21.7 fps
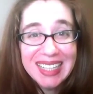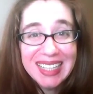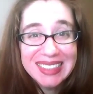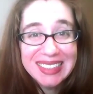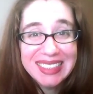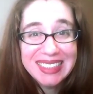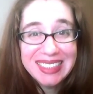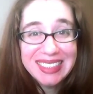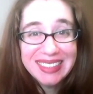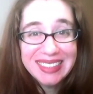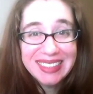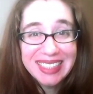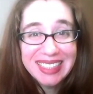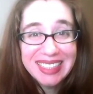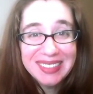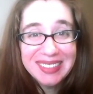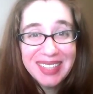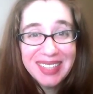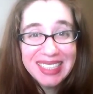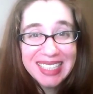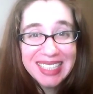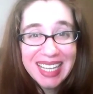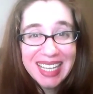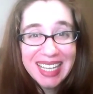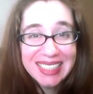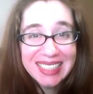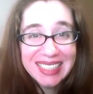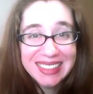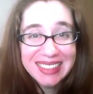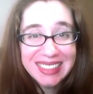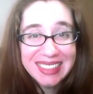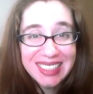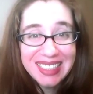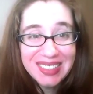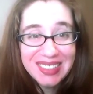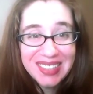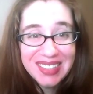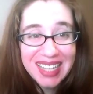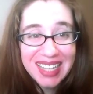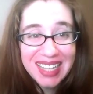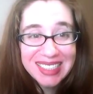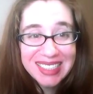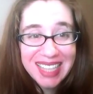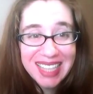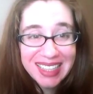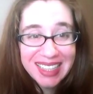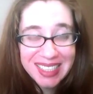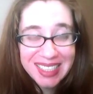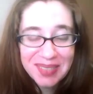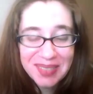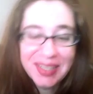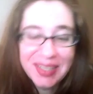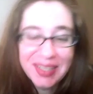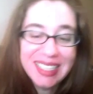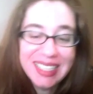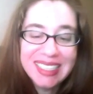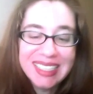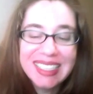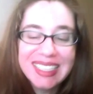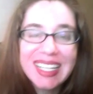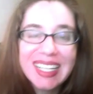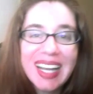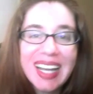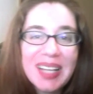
I'll see you next week, and I'll see you at chat this week.